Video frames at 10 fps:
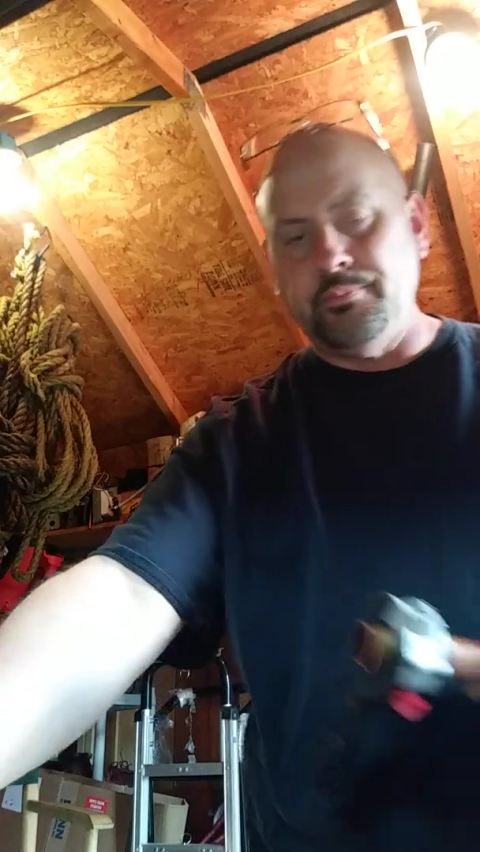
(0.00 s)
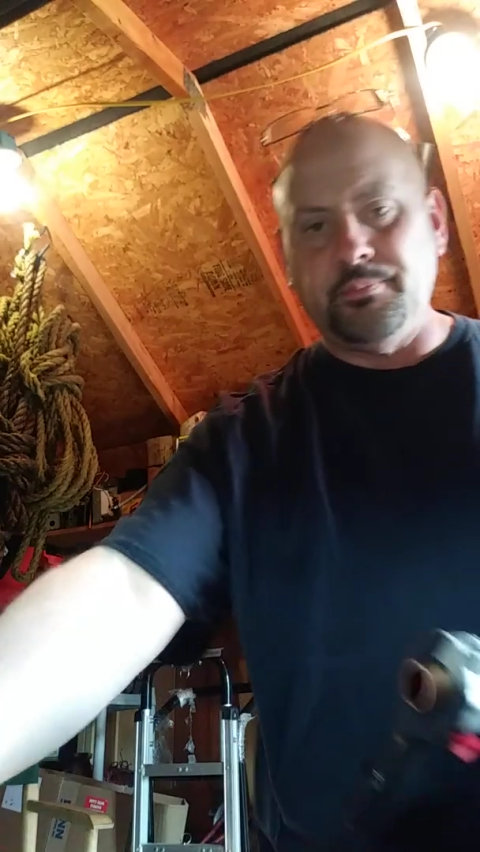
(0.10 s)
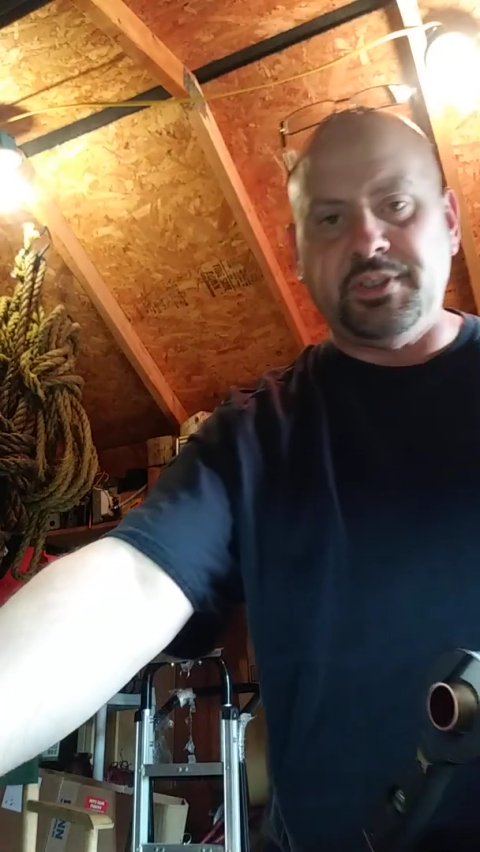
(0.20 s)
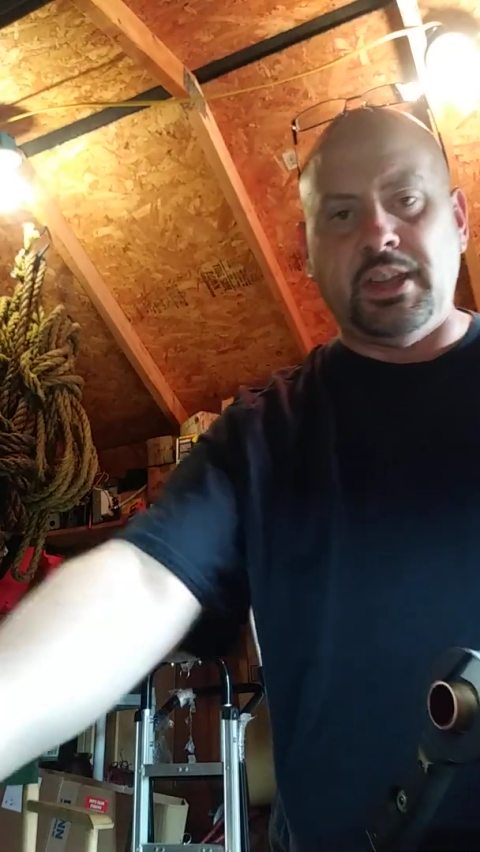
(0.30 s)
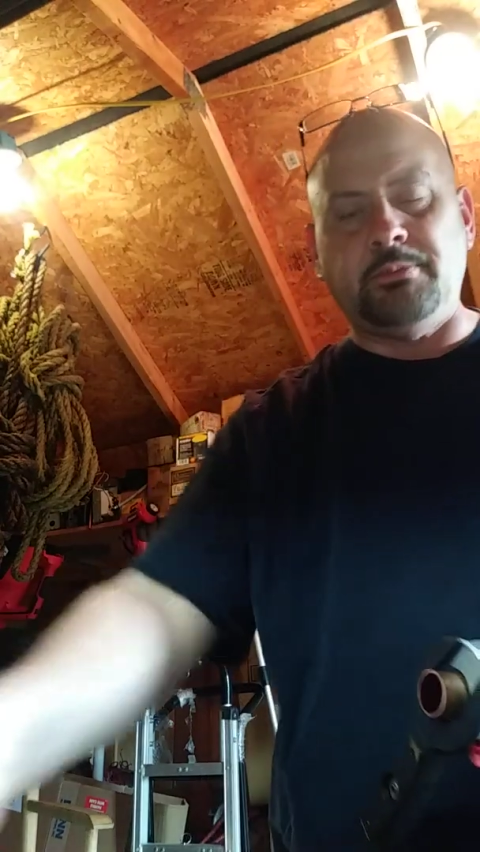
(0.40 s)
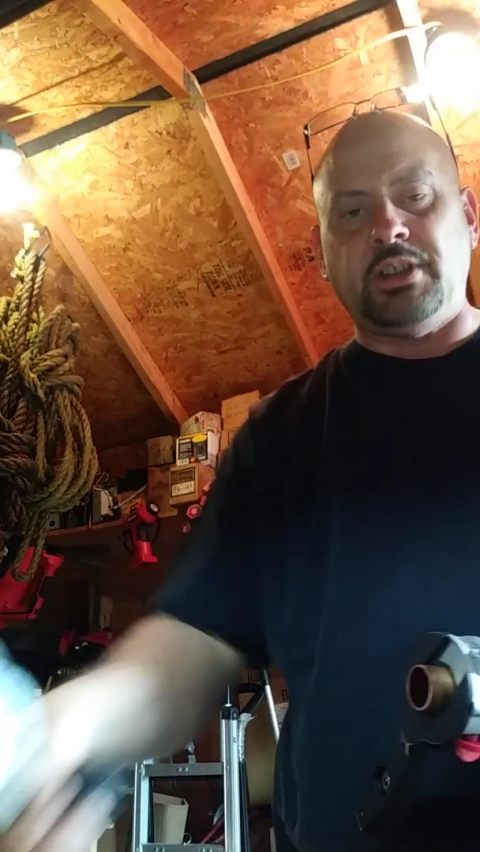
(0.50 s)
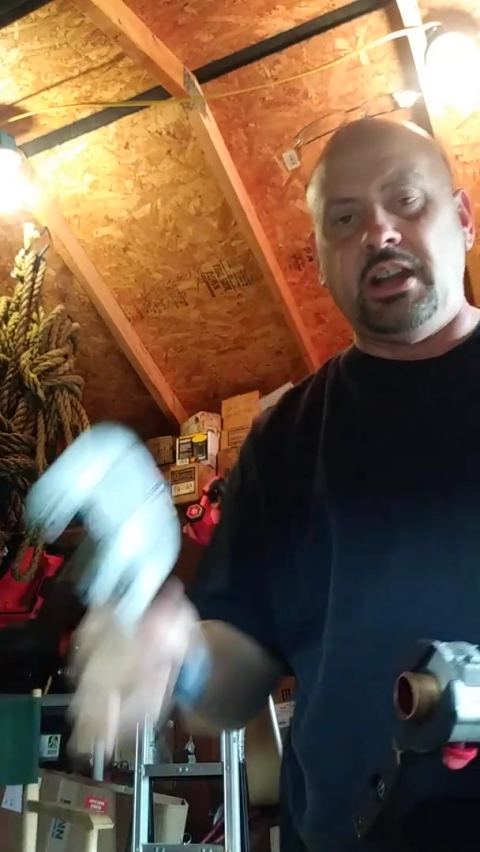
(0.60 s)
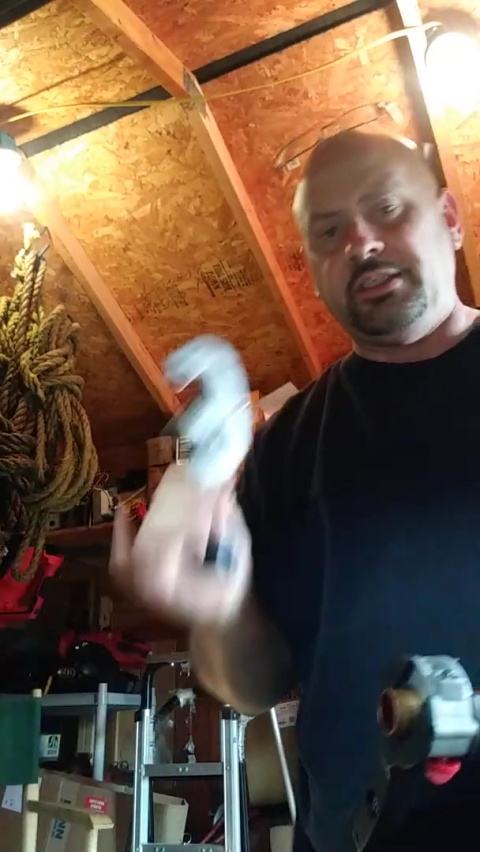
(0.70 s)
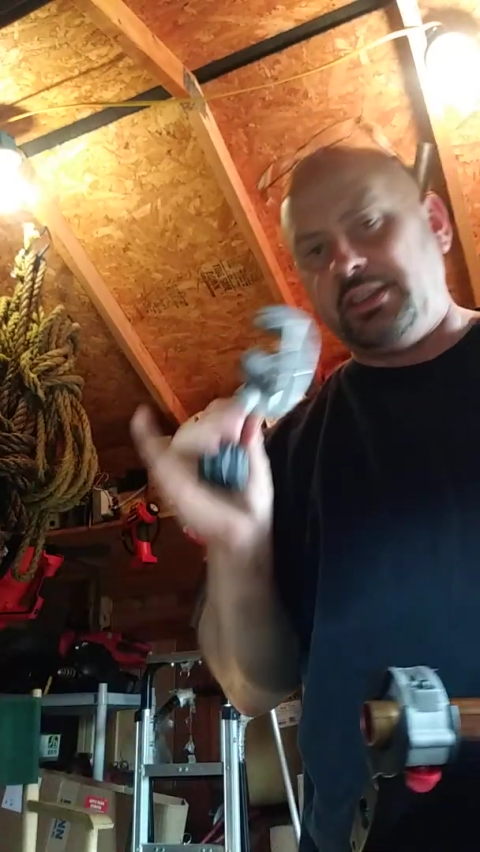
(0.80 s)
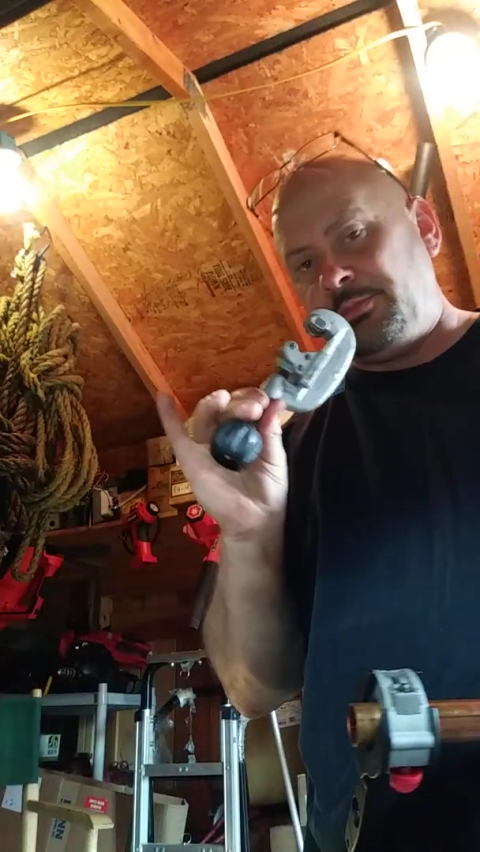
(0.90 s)
Same
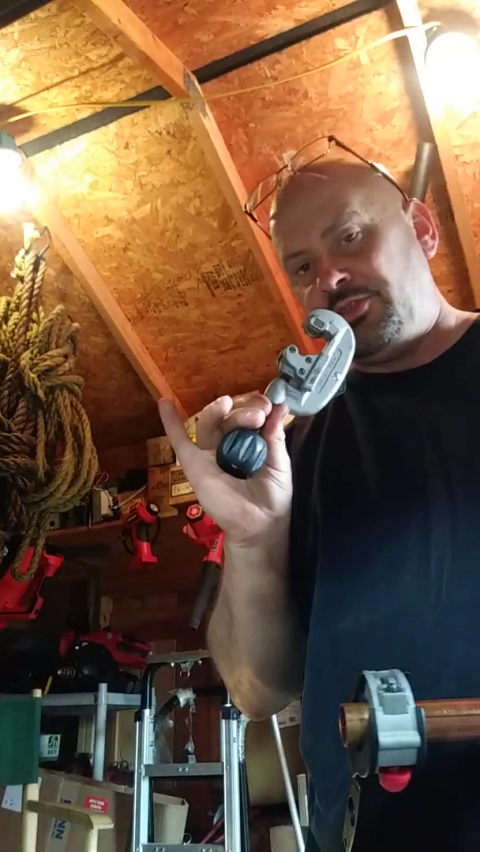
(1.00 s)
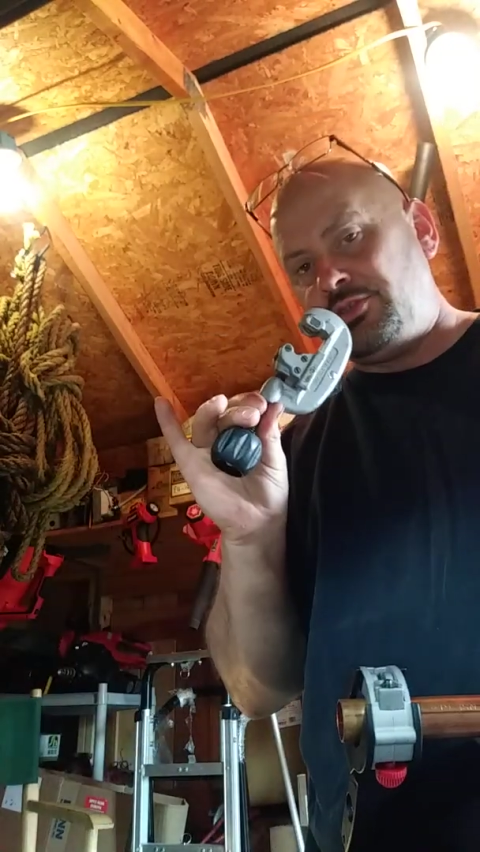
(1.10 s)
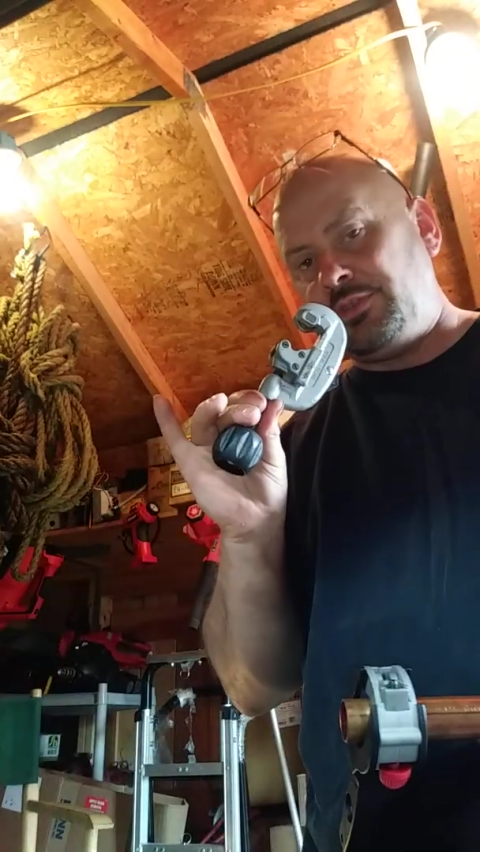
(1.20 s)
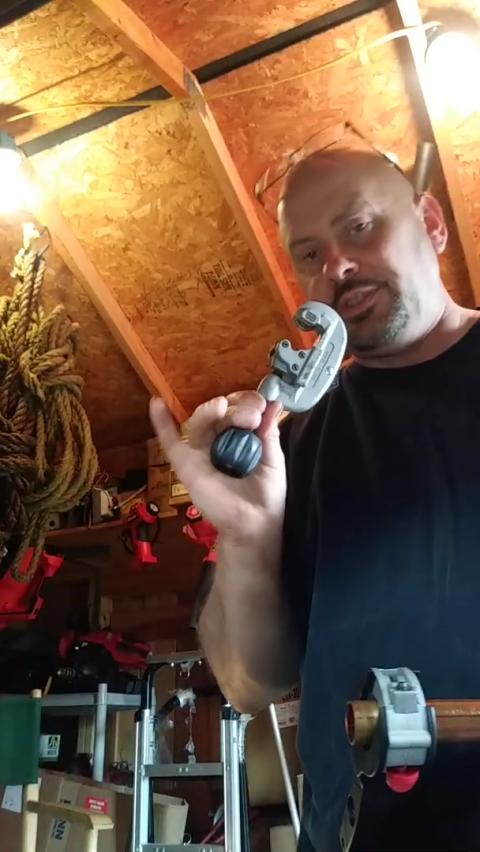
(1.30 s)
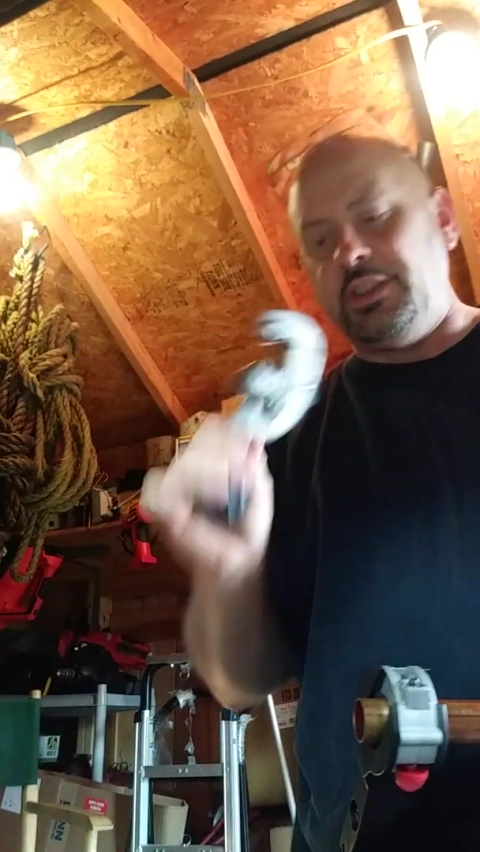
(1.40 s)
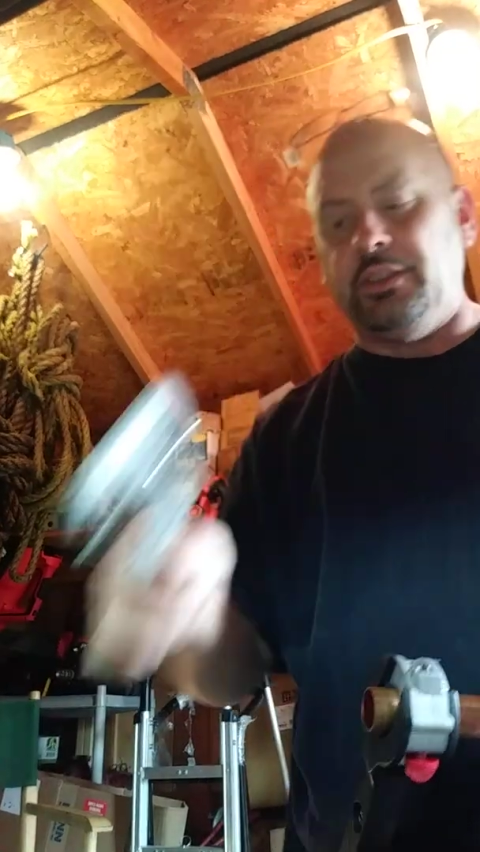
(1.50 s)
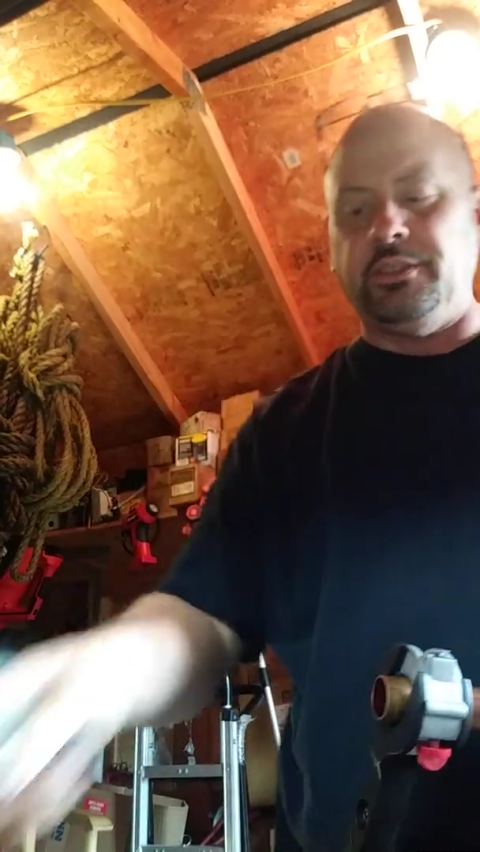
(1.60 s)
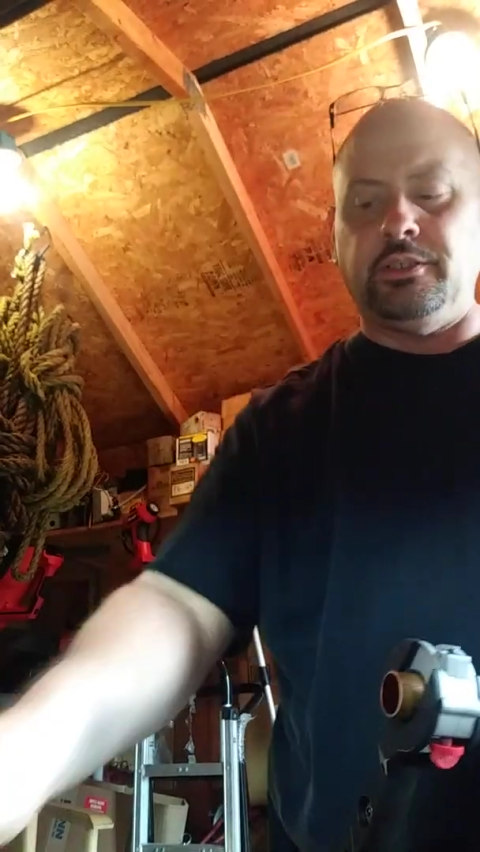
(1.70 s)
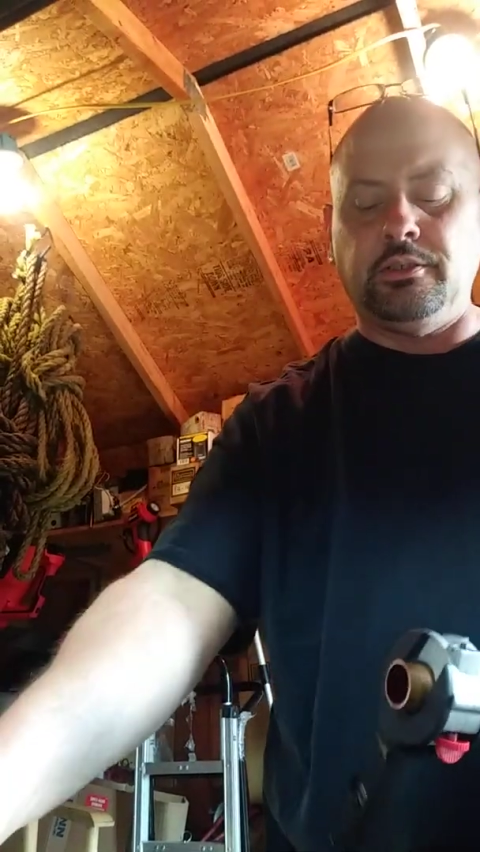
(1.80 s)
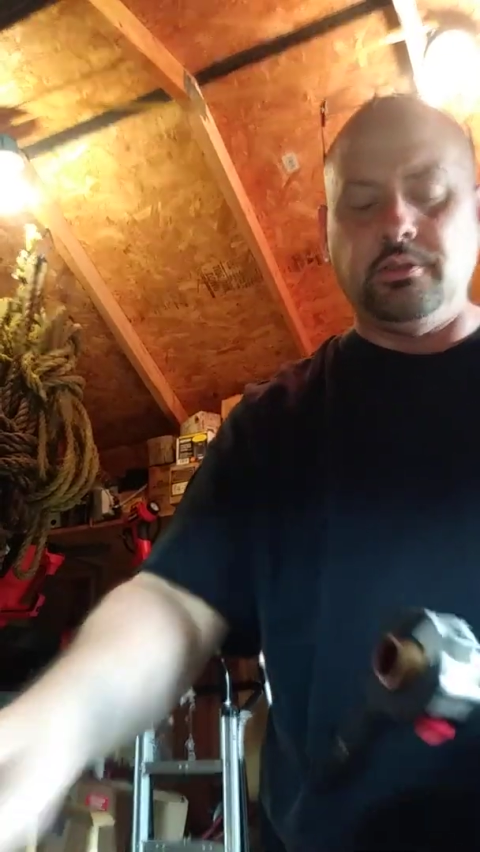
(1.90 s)
concept as using this.